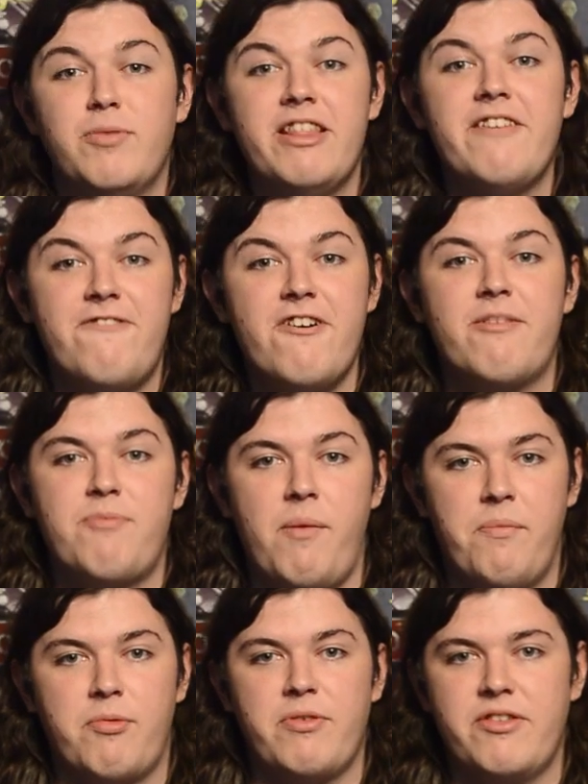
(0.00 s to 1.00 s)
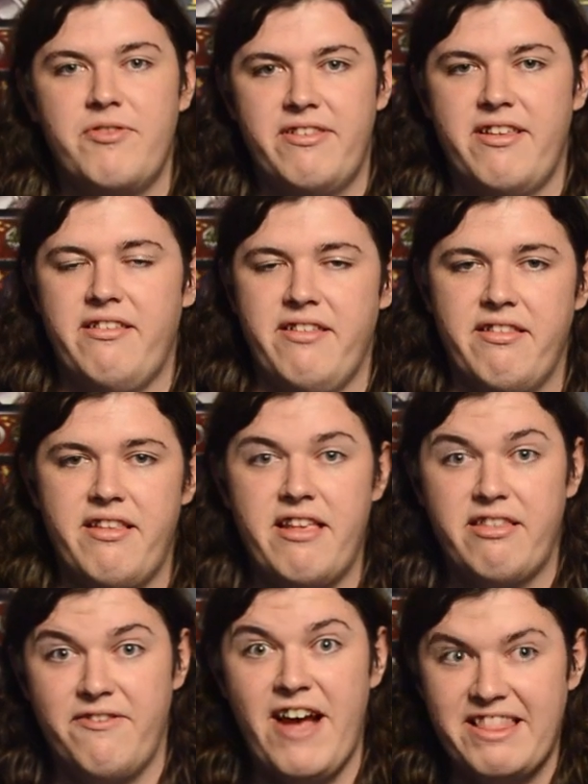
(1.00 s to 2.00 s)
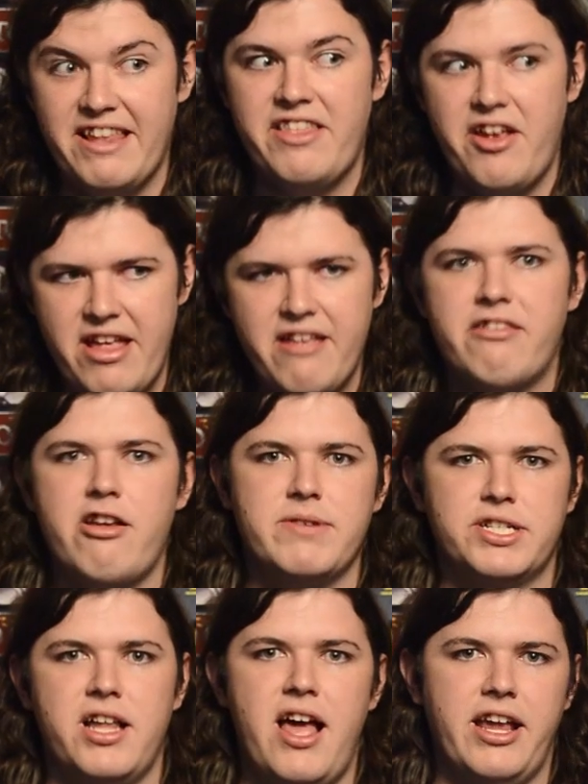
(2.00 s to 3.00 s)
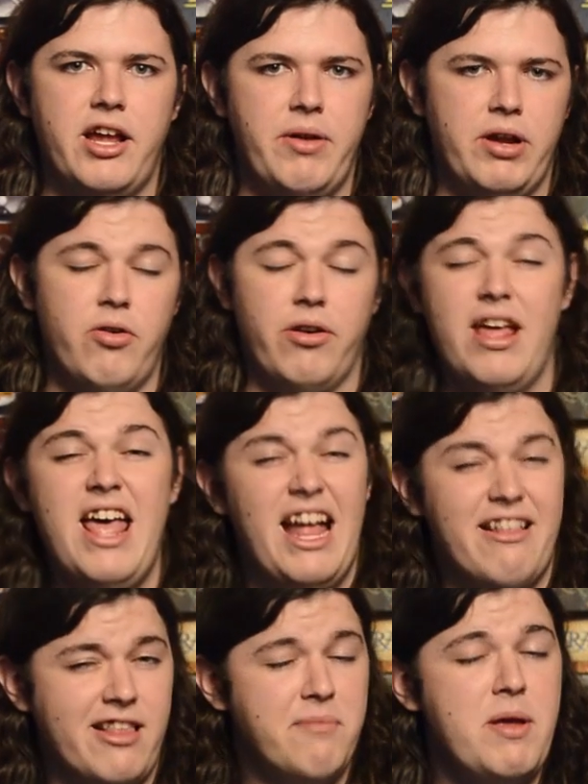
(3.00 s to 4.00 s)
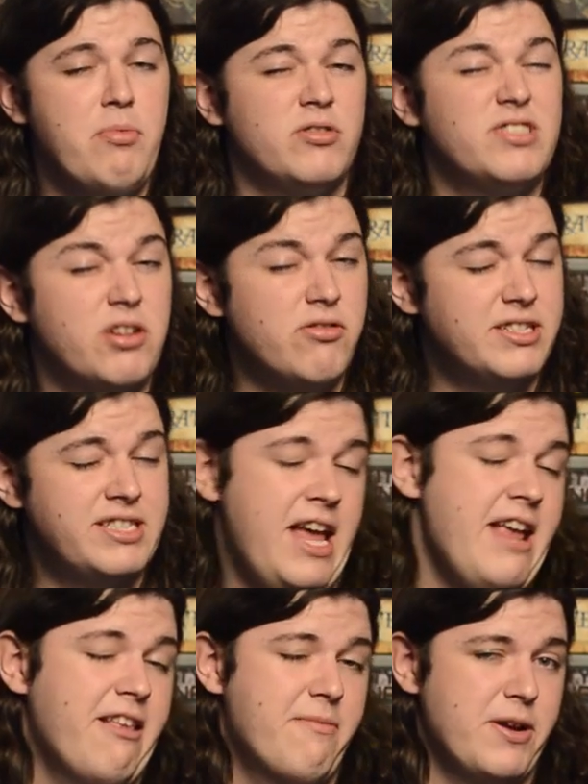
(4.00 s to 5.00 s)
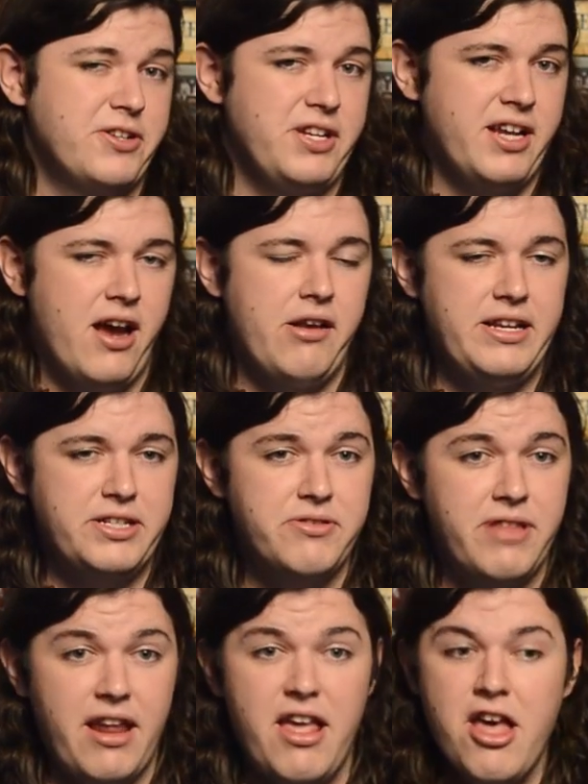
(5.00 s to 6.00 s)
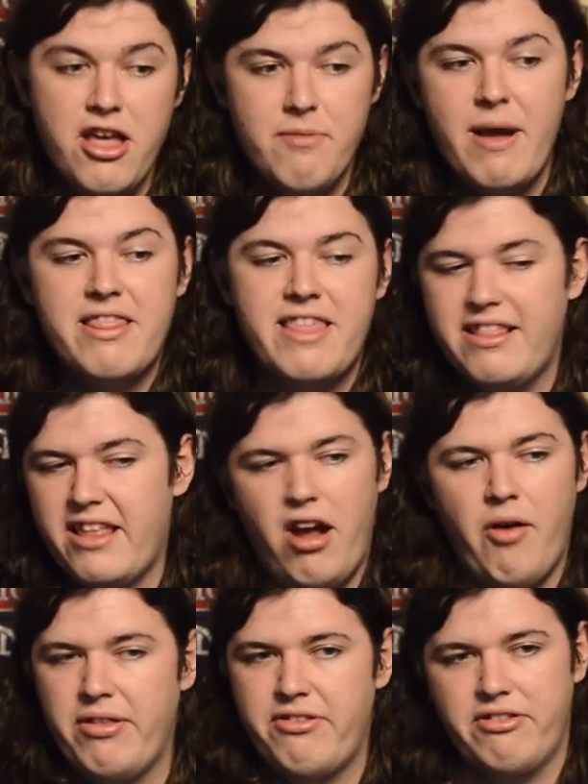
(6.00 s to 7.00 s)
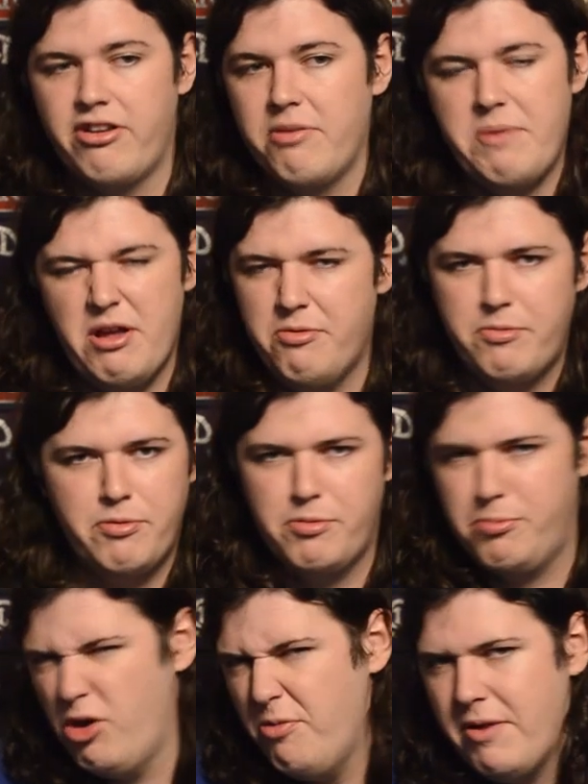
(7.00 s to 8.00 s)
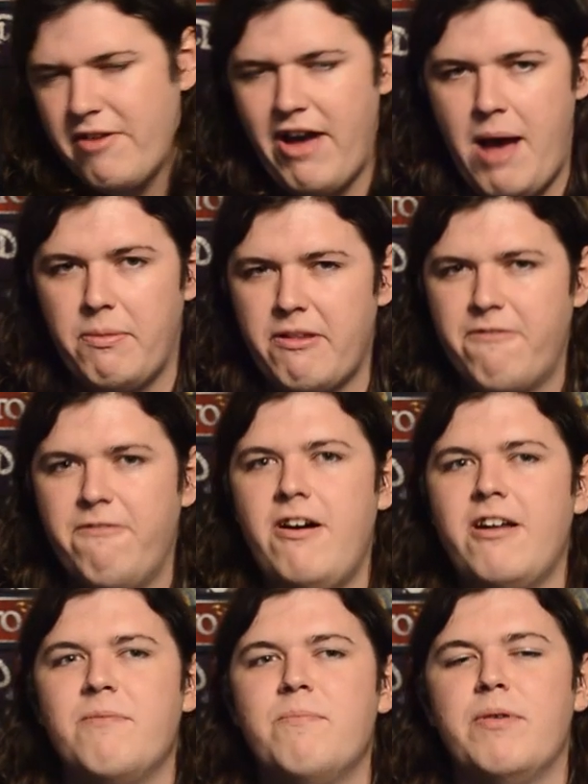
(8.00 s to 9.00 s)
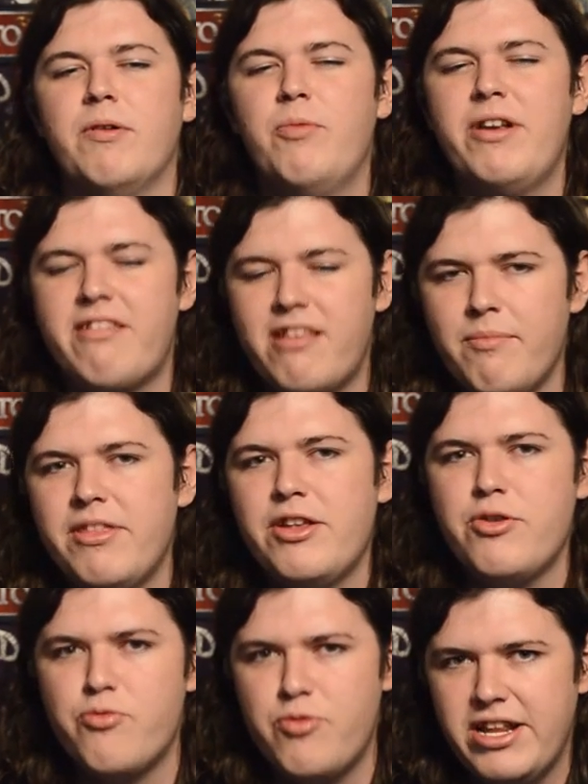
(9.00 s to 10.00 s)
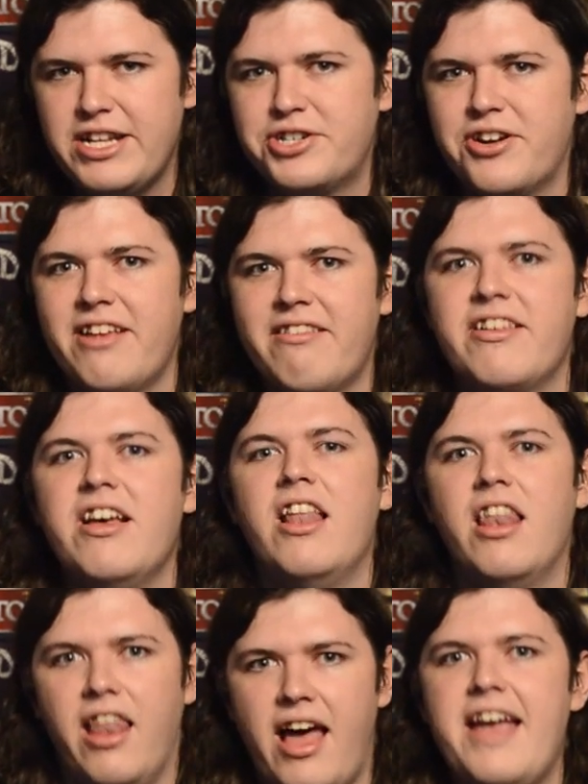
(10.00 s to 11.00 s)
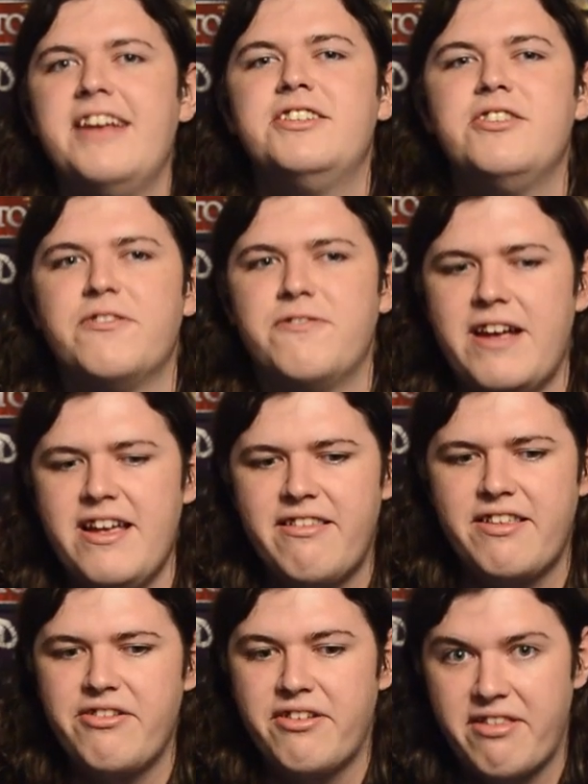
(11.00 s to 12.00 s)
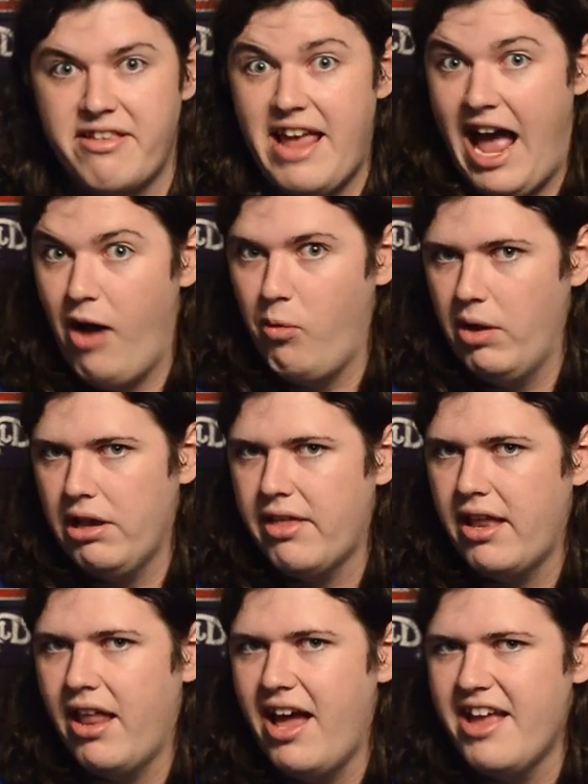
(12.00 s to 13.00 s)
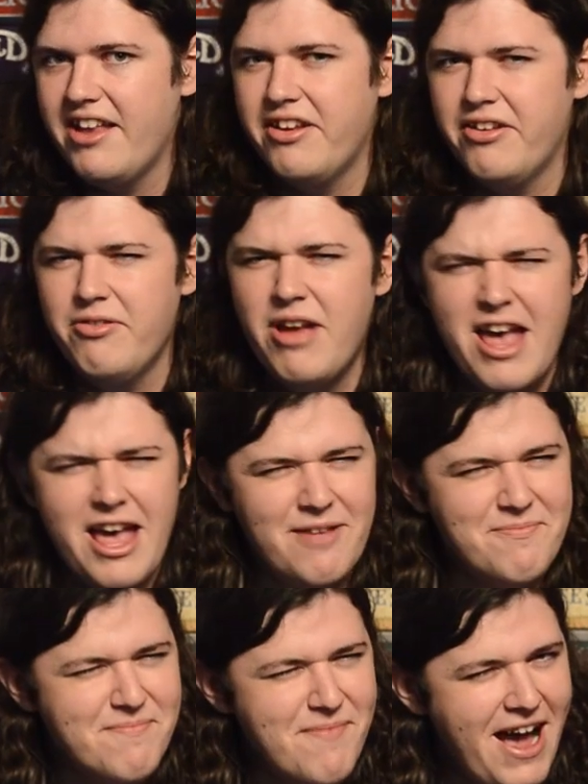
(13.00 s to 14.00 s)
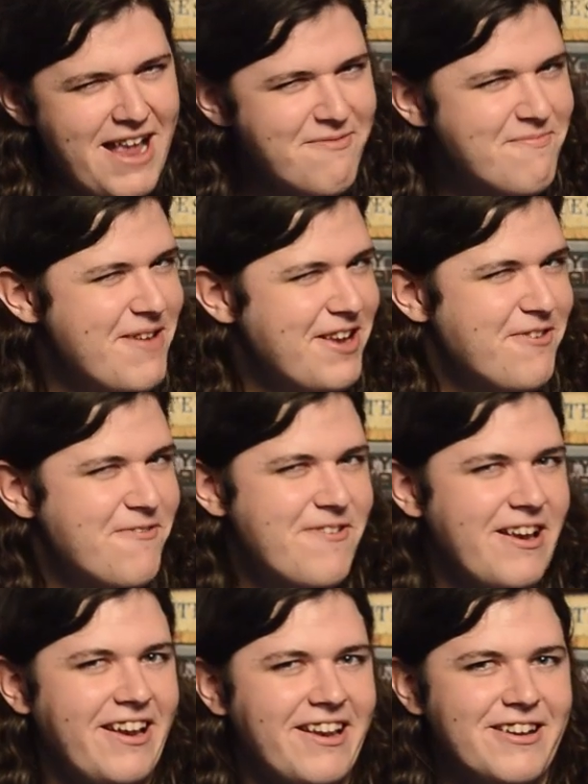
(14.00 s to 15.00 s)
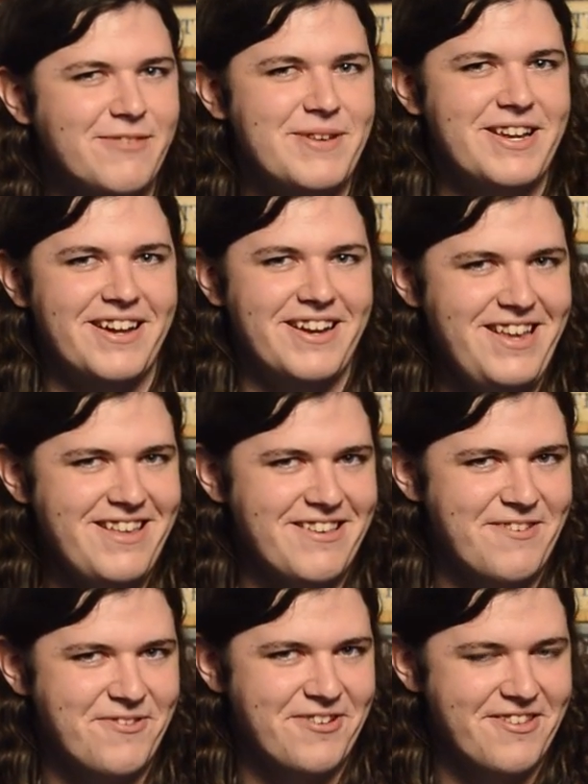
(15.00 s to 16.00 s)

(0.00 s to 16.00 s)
one of the first problems with the Resistance is the fact that there is so much lying going on, and some people don't take especially kindly to that. You might think that, oh, it's just going to be a good bit of harmless fun, but when it's someone that you really trust lying to your face and you can see how well they lie at you, it might make you feel a little bit uneasy, for